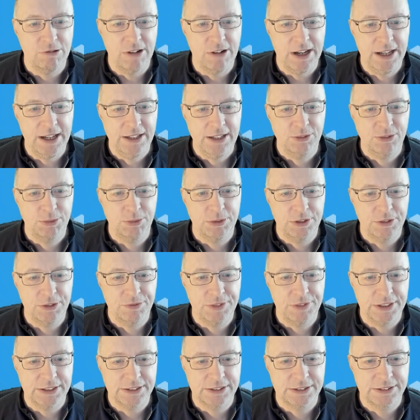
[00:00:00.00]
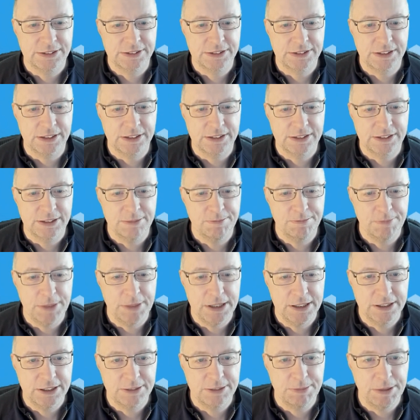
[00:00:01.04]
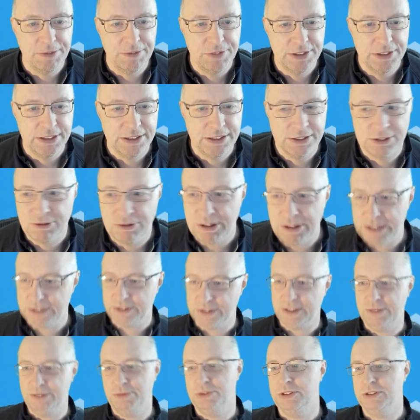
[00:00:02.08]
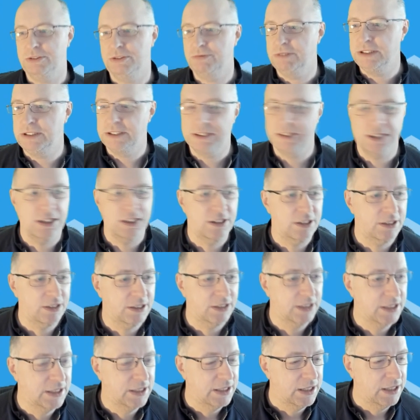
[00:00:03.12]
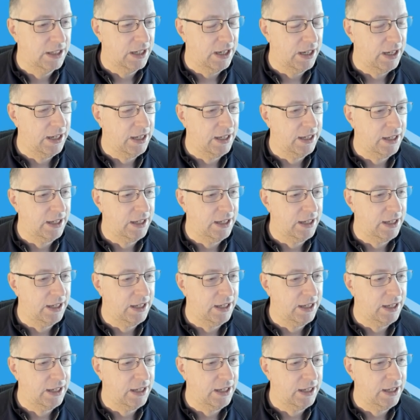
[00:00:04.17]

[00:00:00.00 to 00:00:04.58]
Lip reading: crash. We just fixed some bugs, but if it does crash I will just restart. So